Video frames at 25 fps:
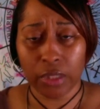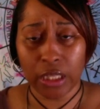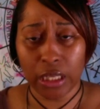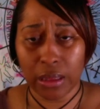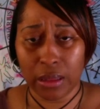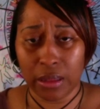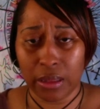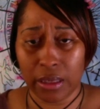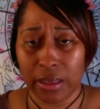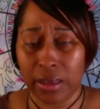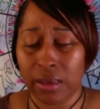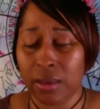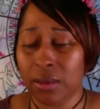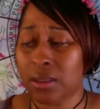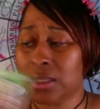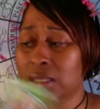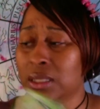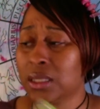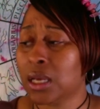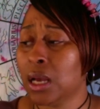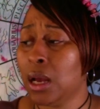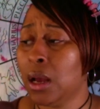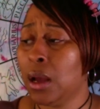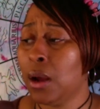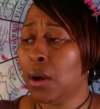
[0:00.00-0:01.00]
This
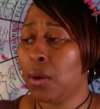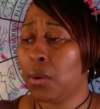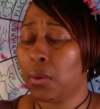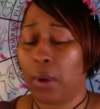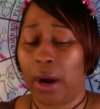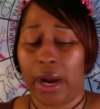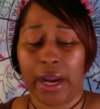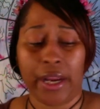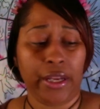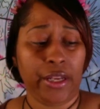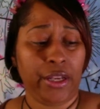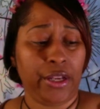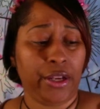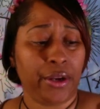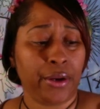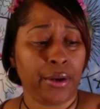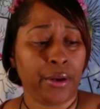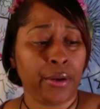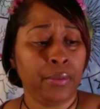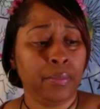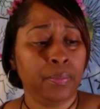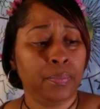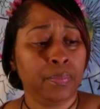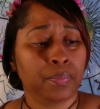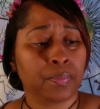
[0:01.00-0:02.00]
right
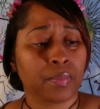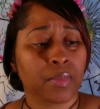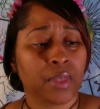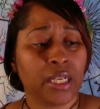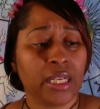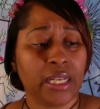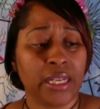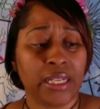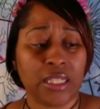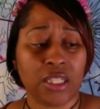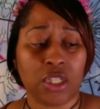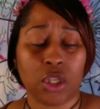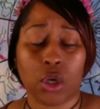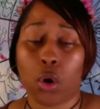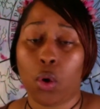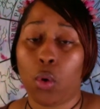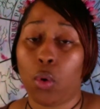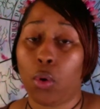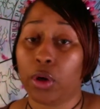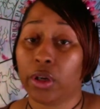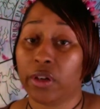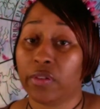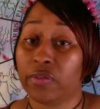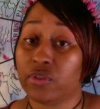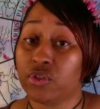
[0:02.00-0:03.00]
here is the
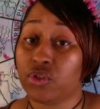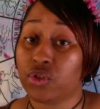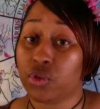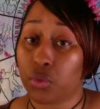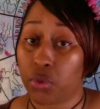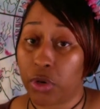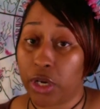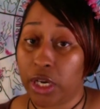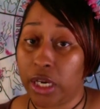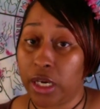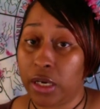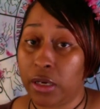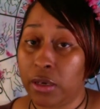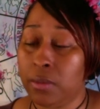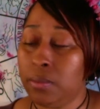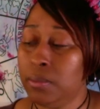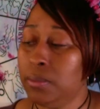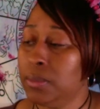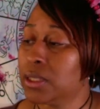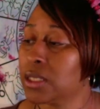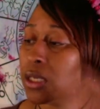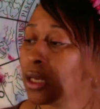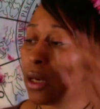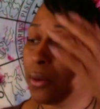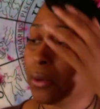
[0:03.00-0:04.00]
Court of
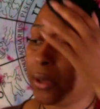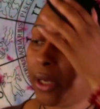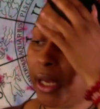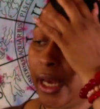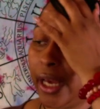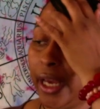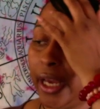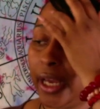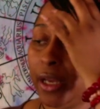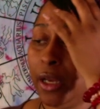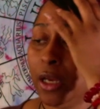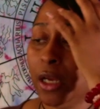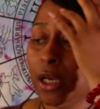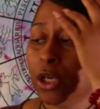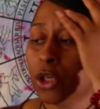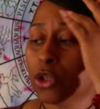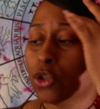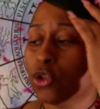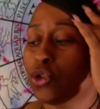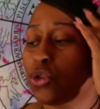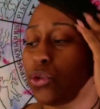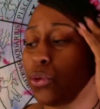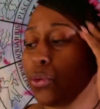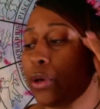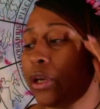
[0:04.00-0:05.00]
Dreams, okay?
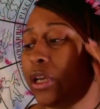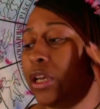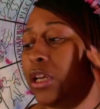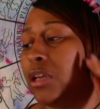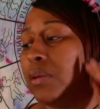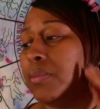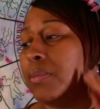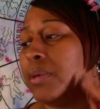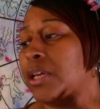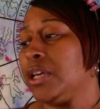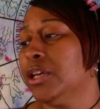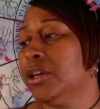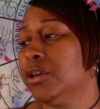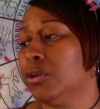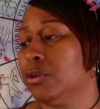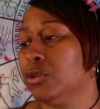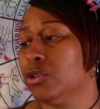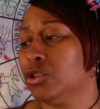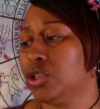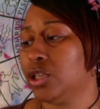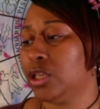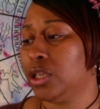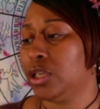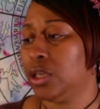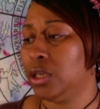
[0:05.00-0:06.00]
Dream
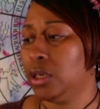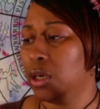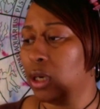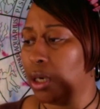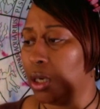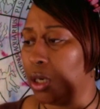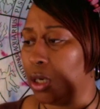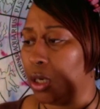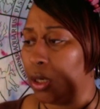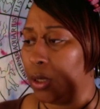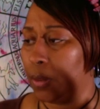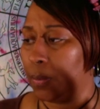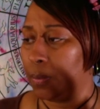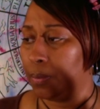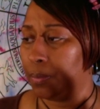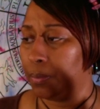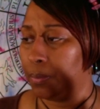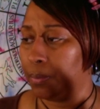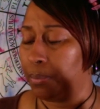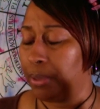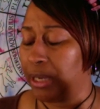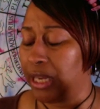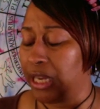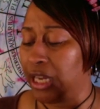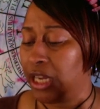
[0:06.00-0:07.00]
energy, um,
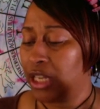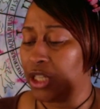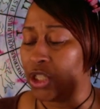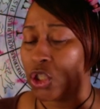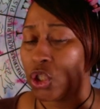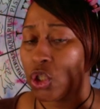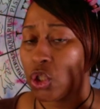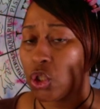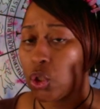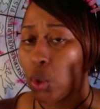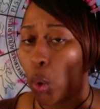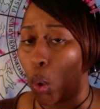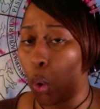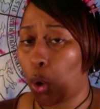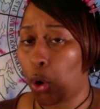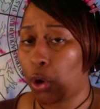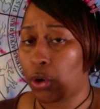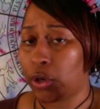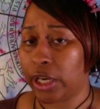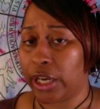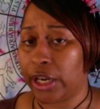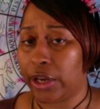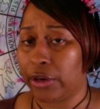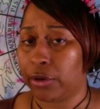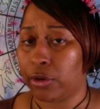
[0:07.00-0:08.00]
being sword
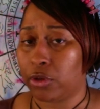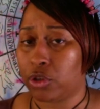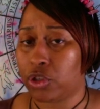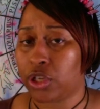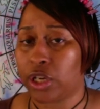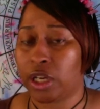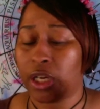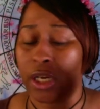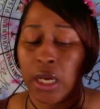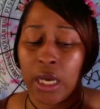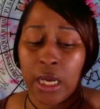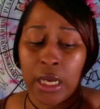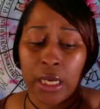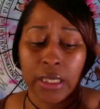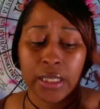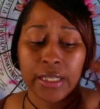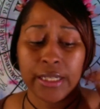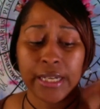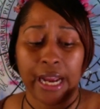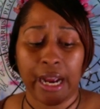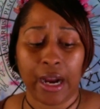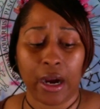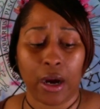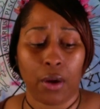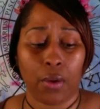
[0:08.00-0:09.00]
energy.
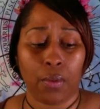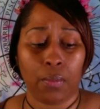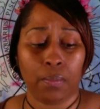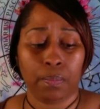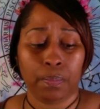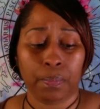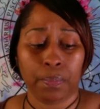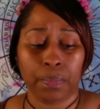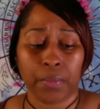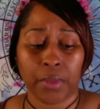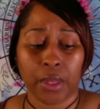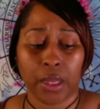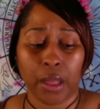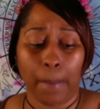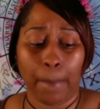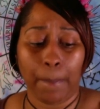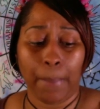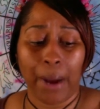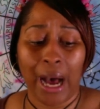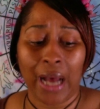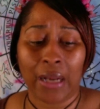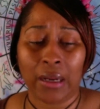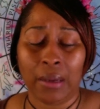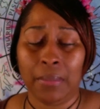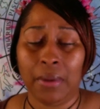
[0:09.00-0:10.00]
Now, the
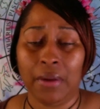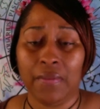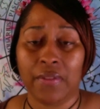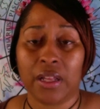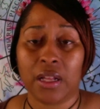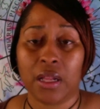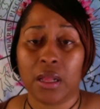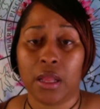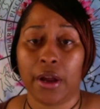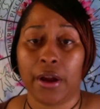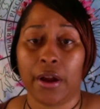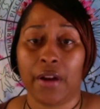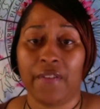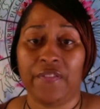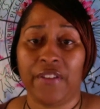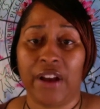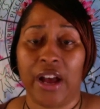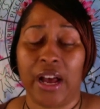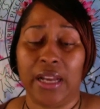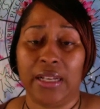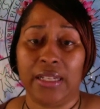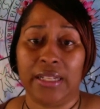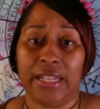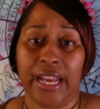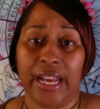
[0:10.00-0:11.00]
bottom of the
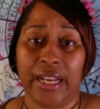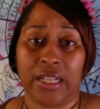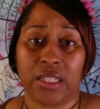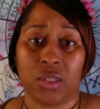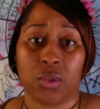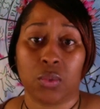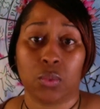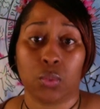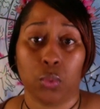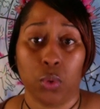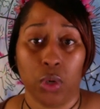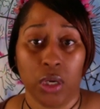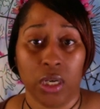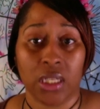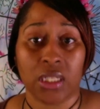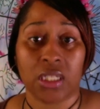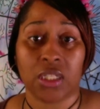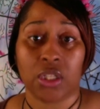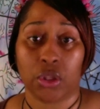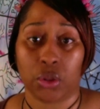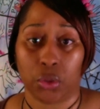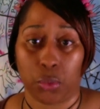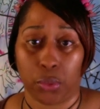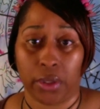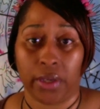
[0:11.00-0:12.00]
clarifying deck was
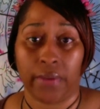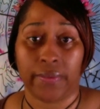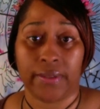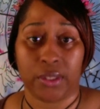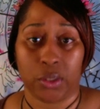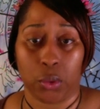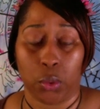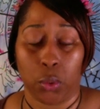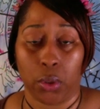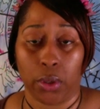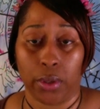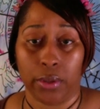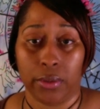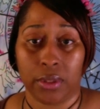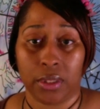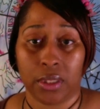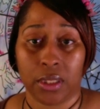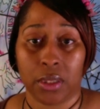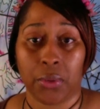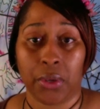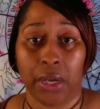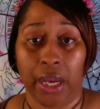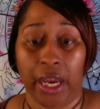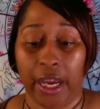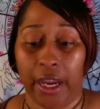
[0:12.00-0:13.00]
the Three of Swords,
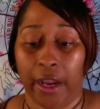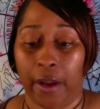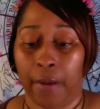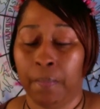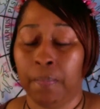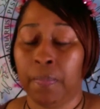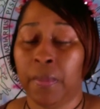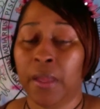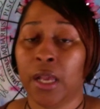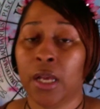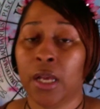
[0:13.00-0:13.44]
okay?